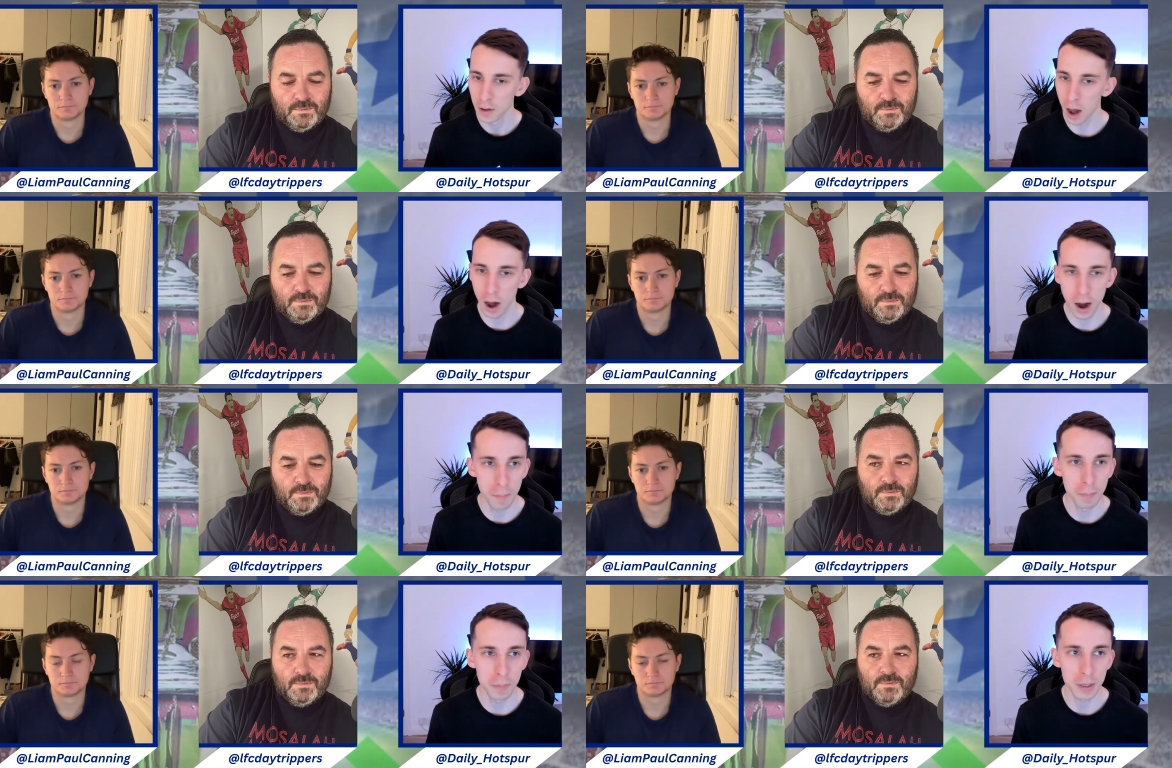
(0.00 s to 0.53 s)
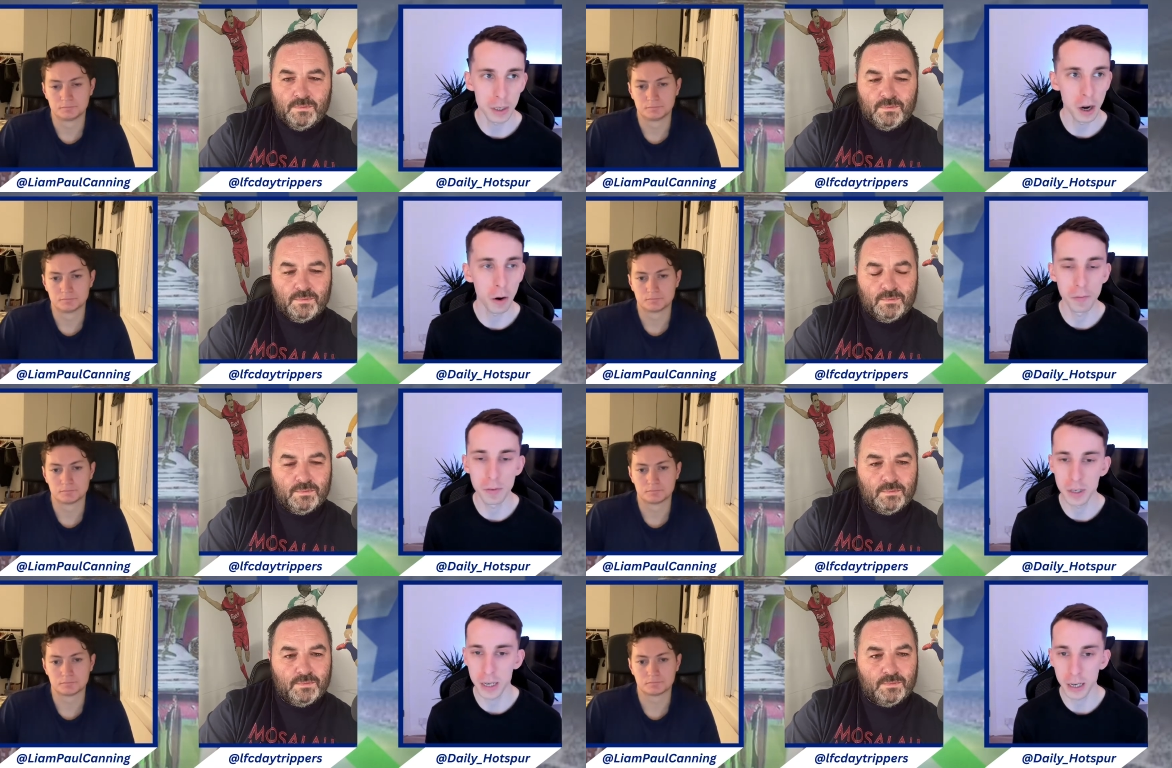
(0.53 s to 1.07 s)
Speaker 1: Um, you
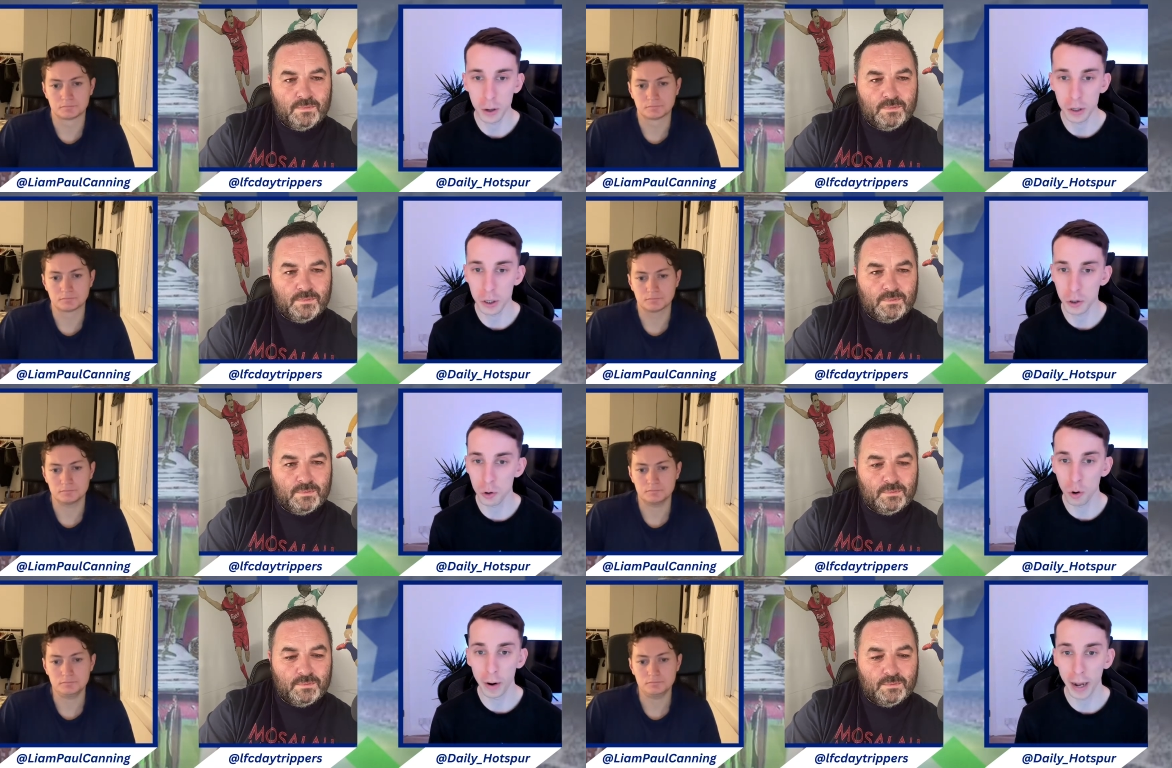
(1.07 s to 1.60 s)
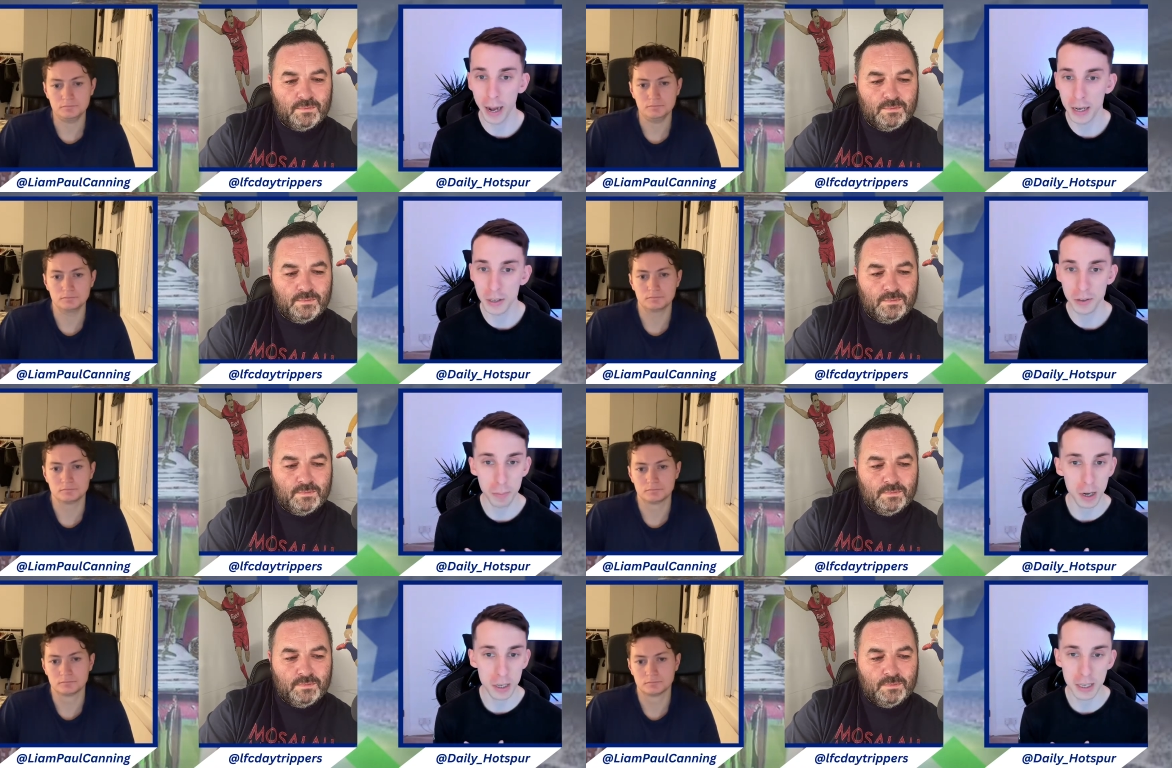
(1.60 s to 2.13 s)
know, obviously got the draw
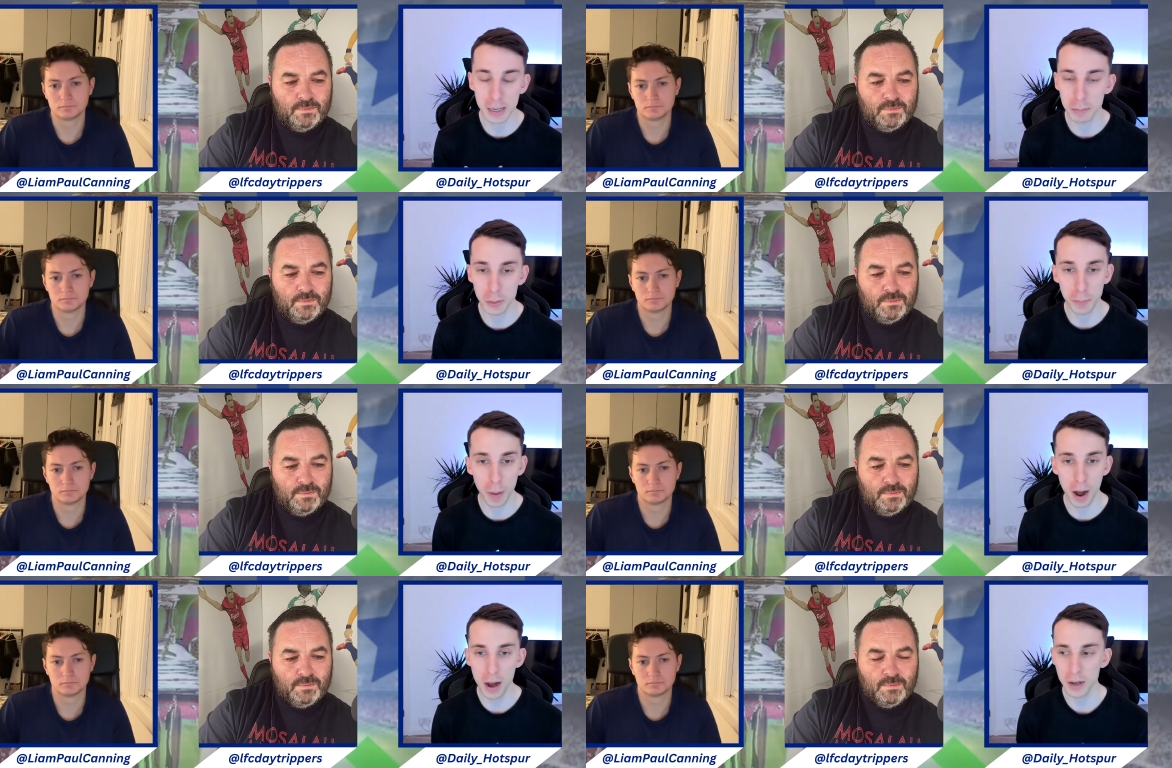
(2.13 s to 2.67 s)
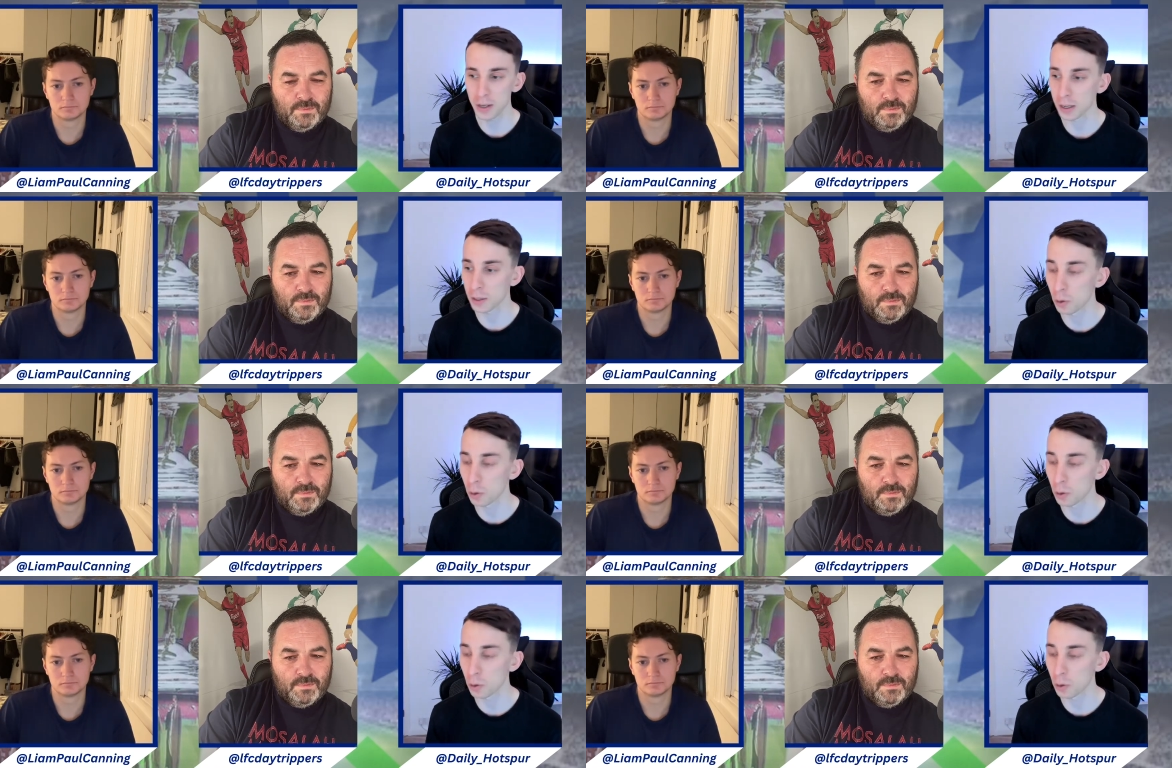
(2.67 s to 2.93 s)
against my team Spurs.